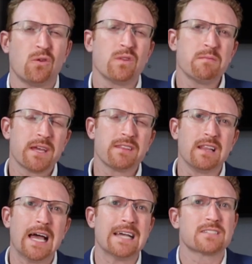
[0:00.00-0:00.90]
only been the
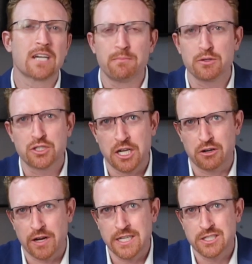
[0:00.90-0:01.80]
last couple
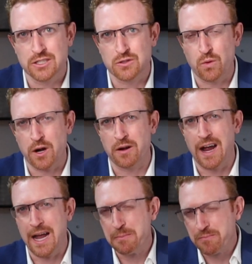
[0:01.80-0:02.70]
generations where
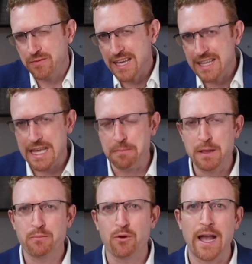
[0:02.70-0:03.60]
I think that
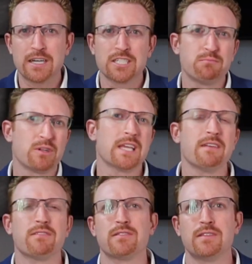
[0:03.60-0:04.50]
people actually
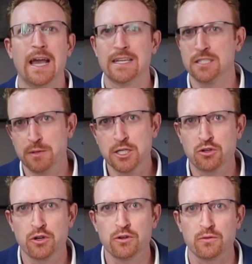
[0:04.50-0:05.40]
believe that to be
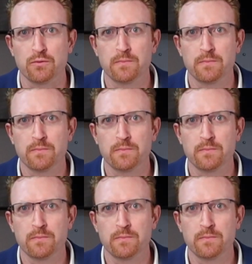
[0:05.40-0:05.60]
true.